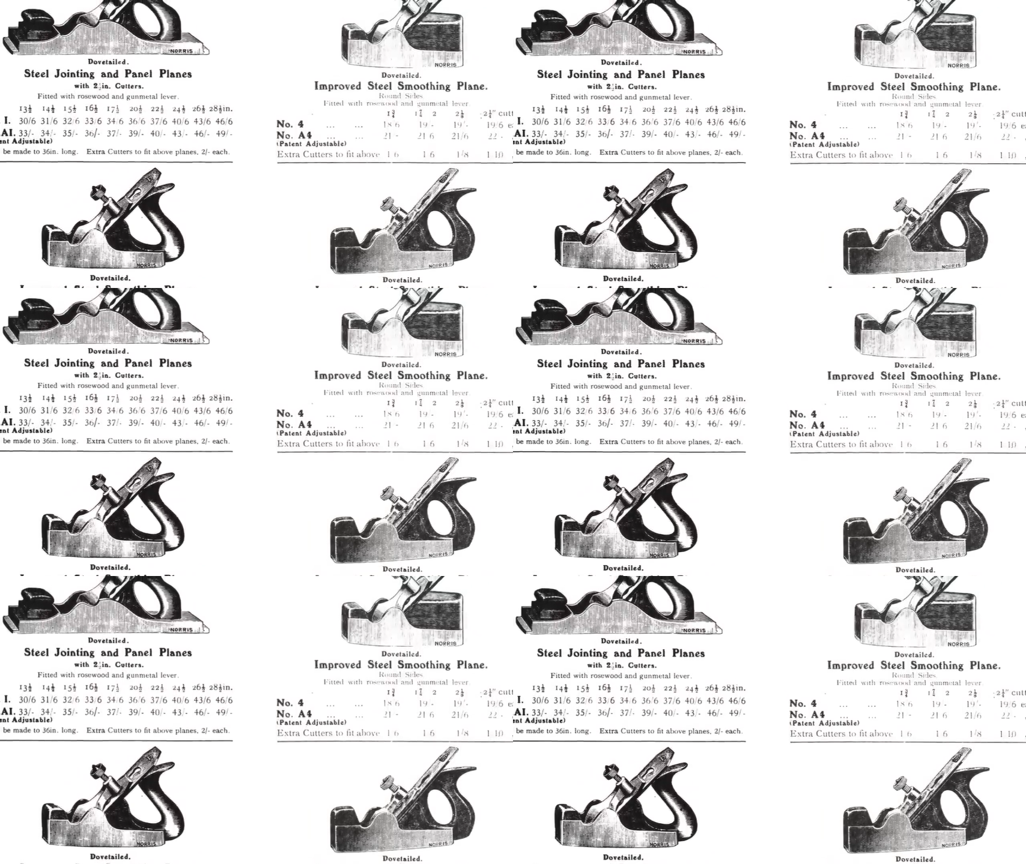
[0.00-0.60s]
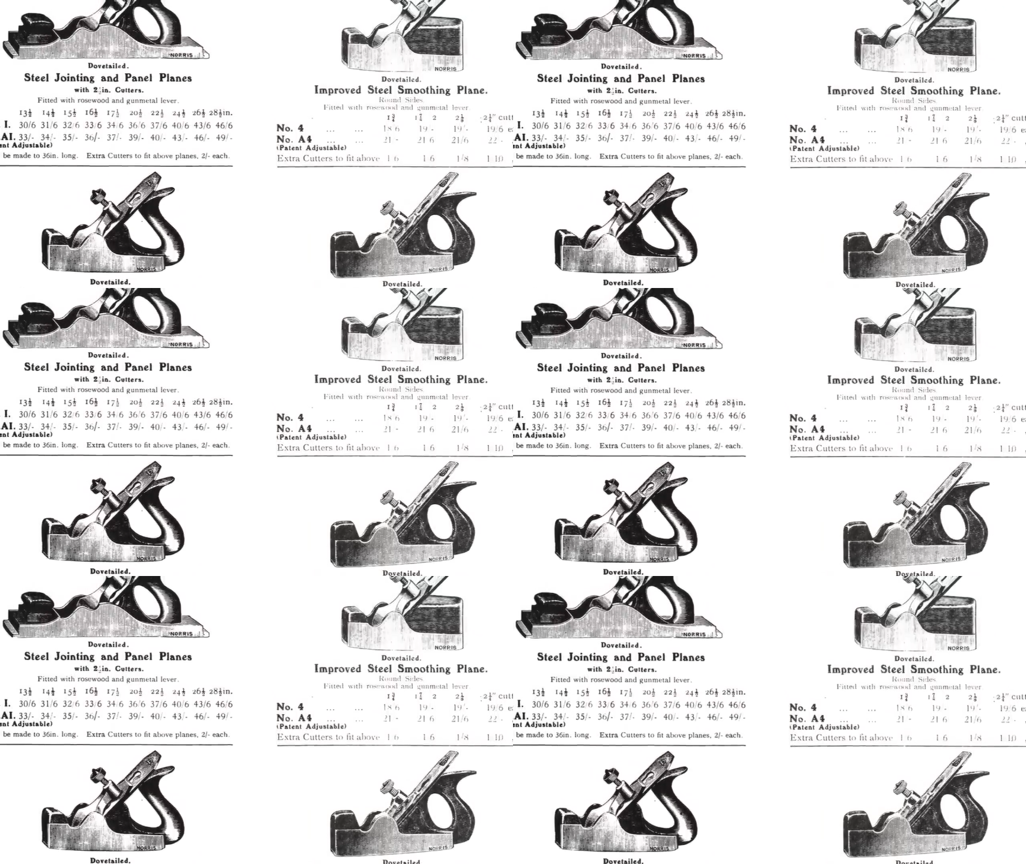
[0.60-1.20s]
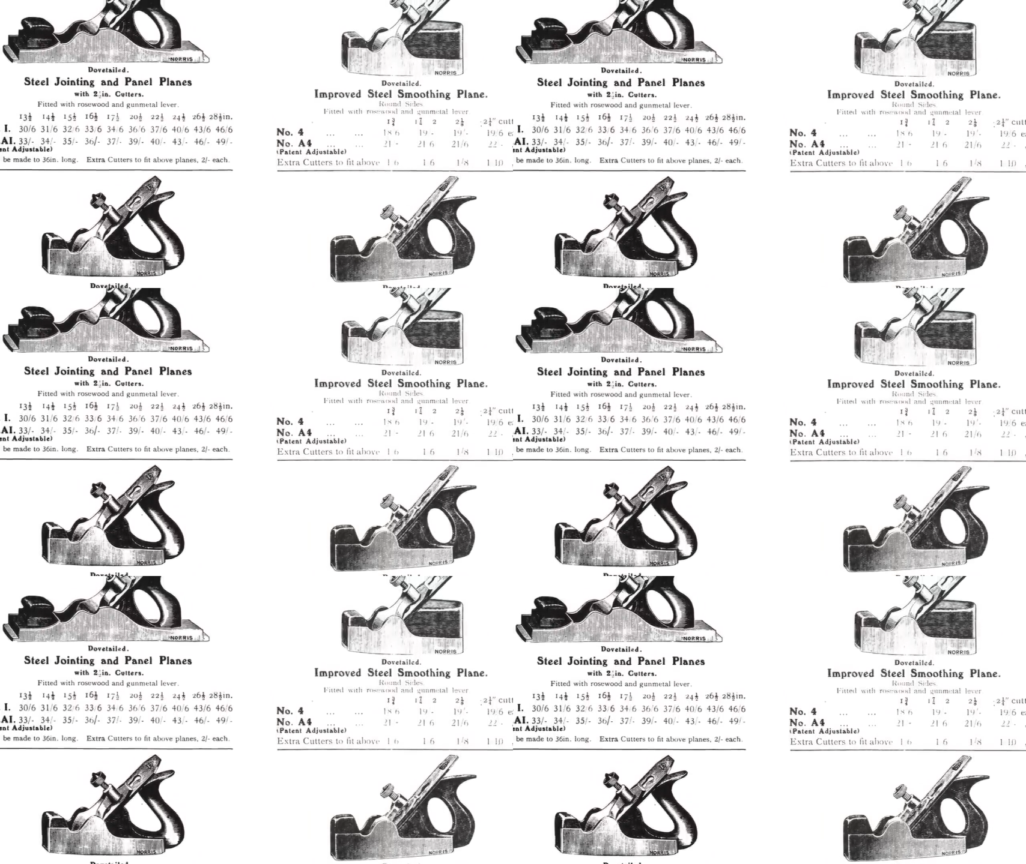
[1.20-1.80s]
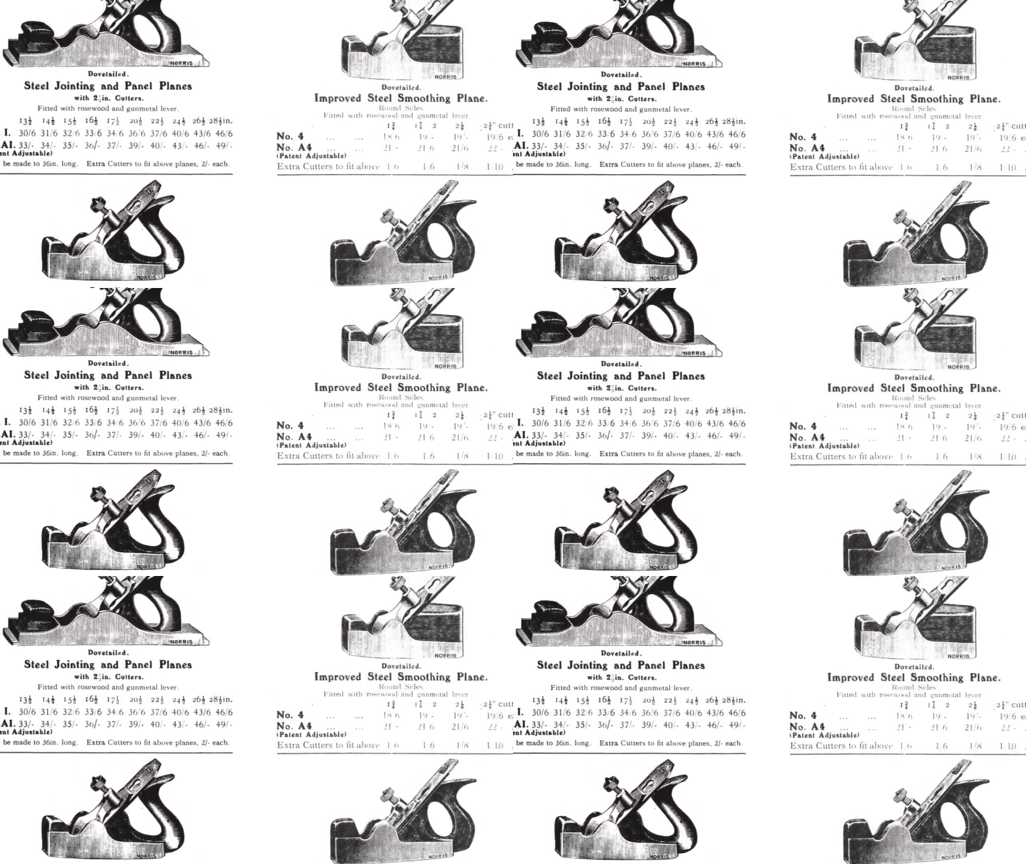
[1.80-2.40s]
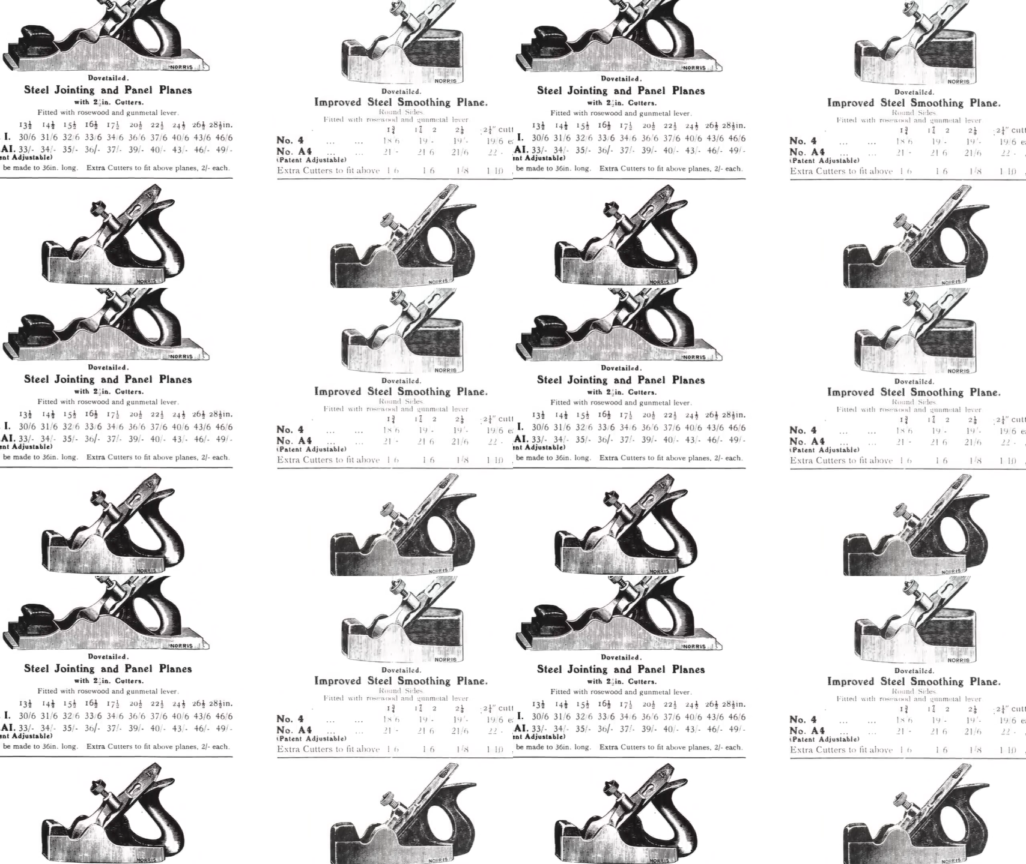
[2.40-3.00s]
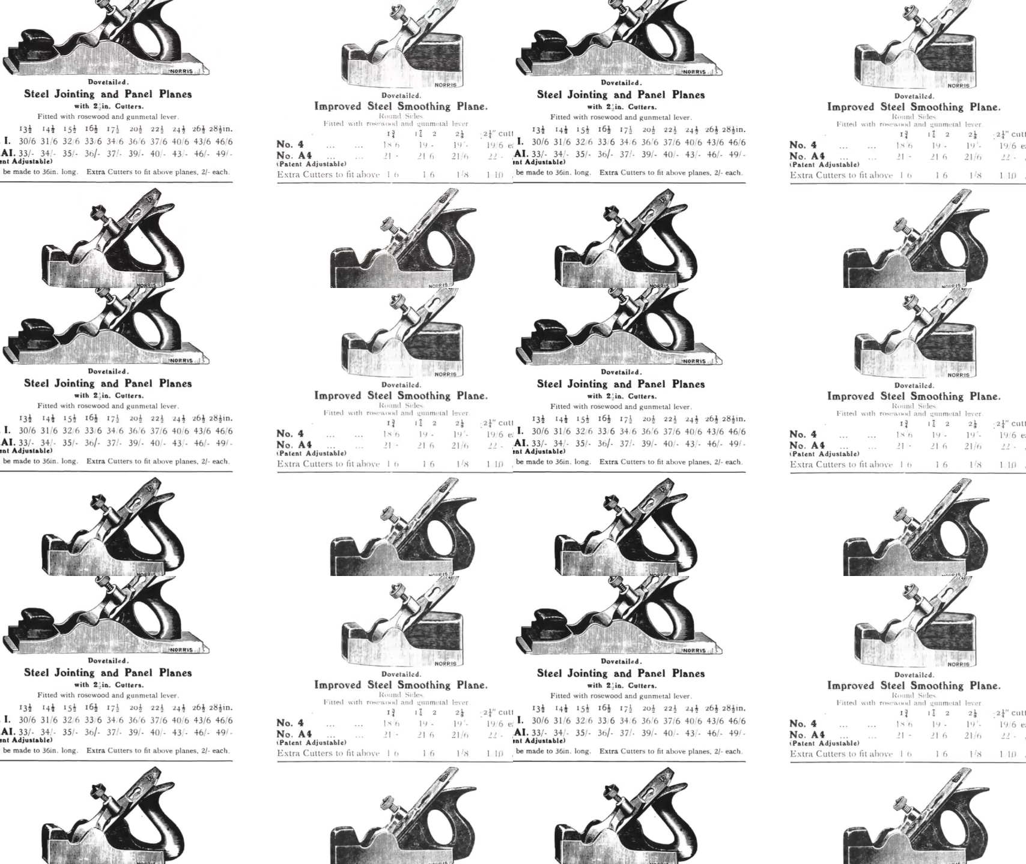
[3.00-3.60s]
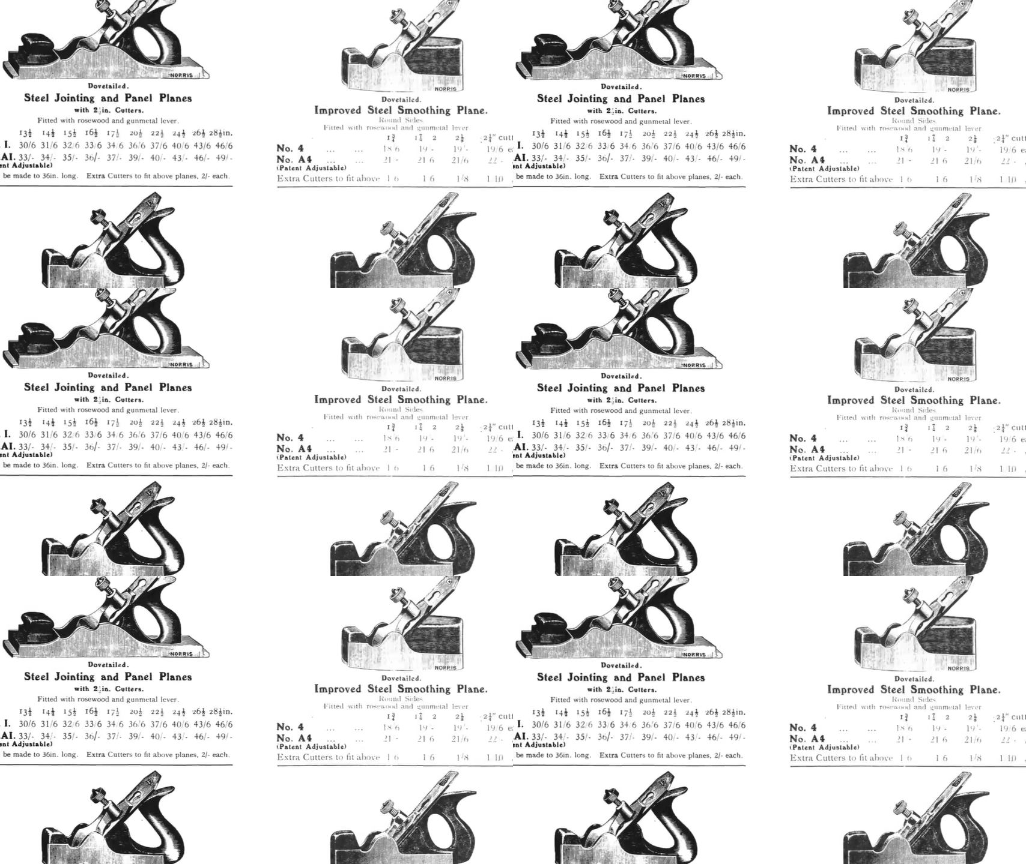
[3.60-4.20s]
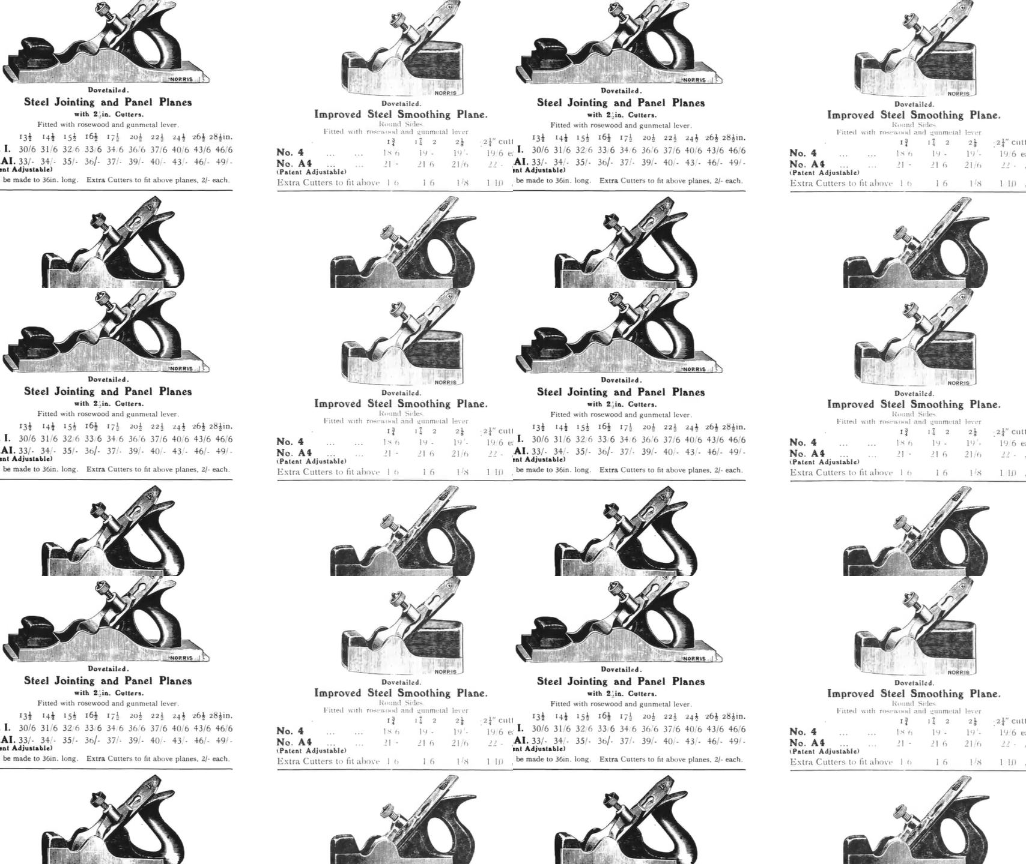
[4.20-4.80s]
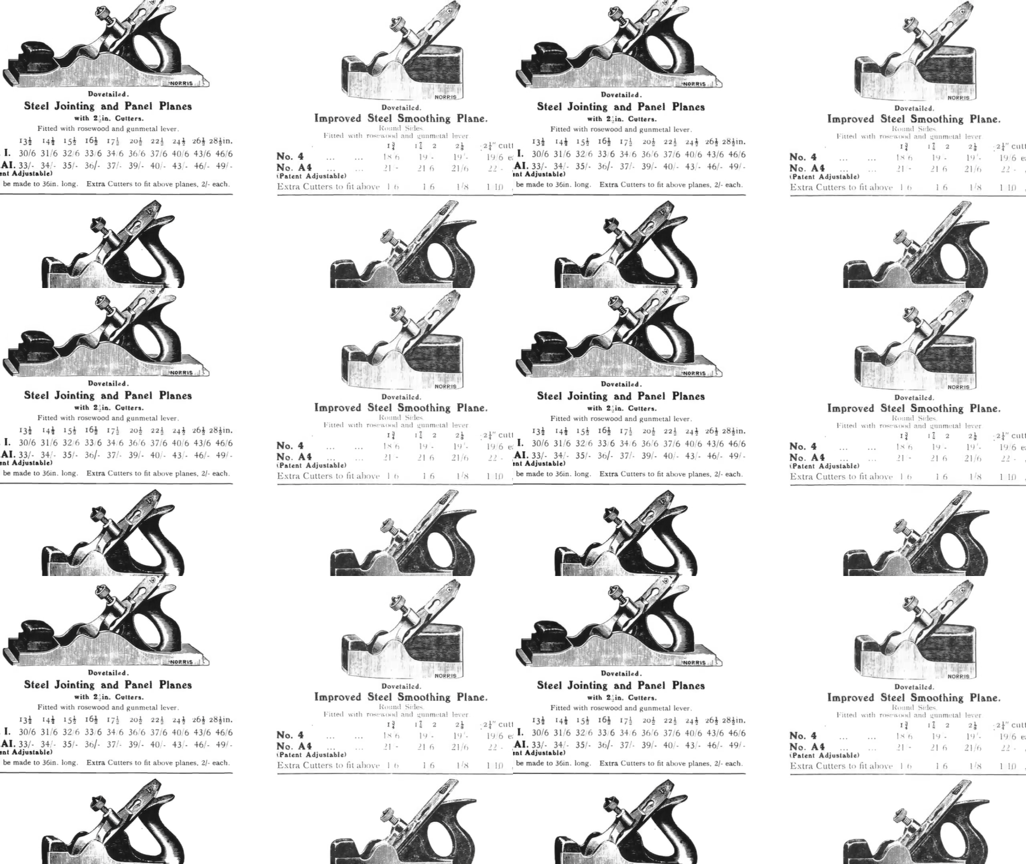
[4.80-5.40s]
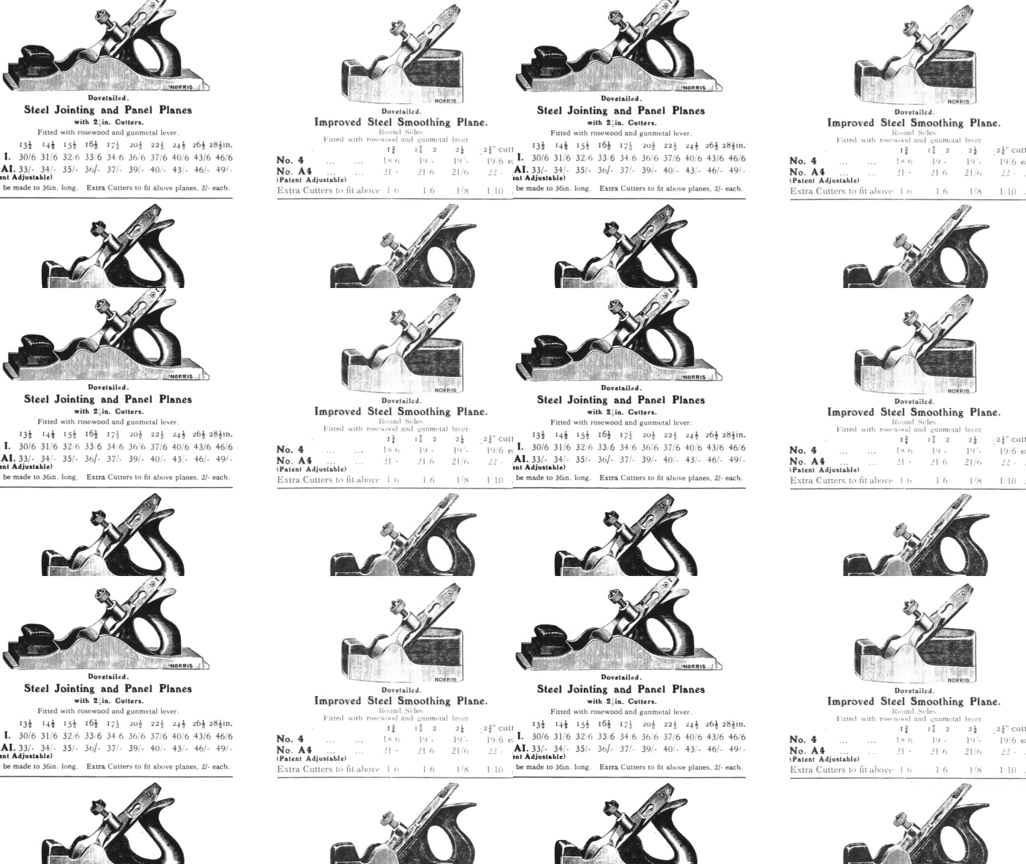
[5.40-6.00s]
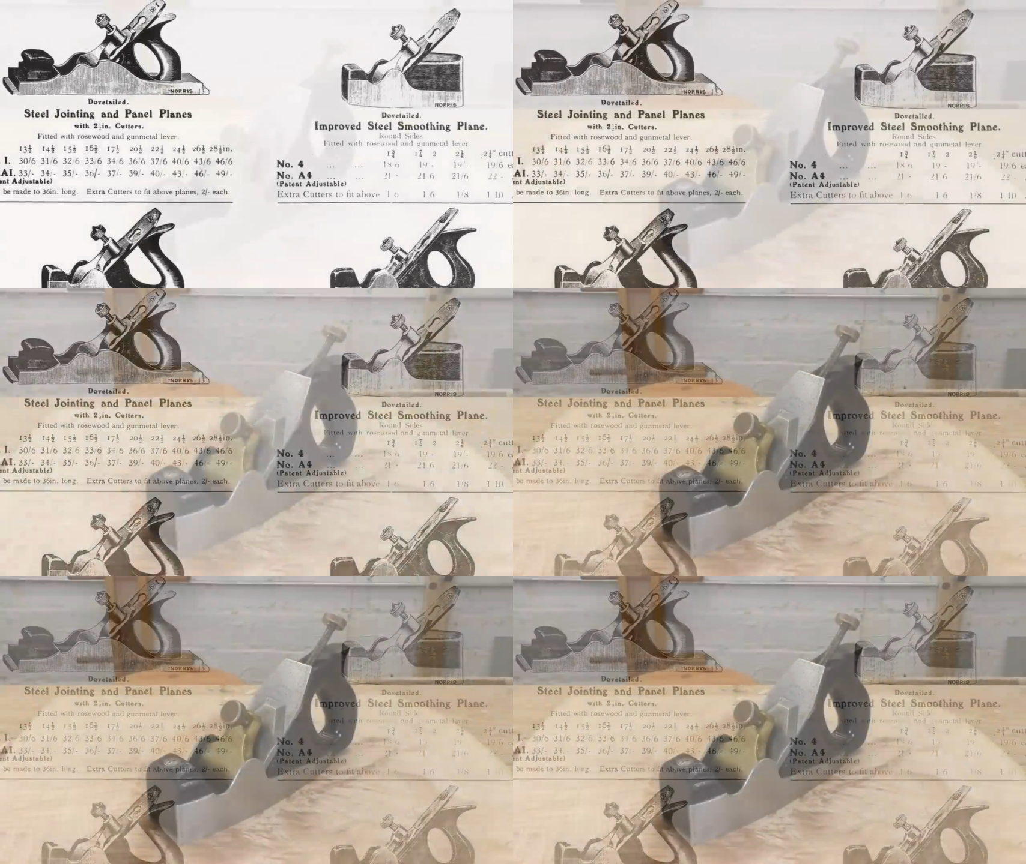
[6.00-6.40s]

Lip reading: (no speaker visible)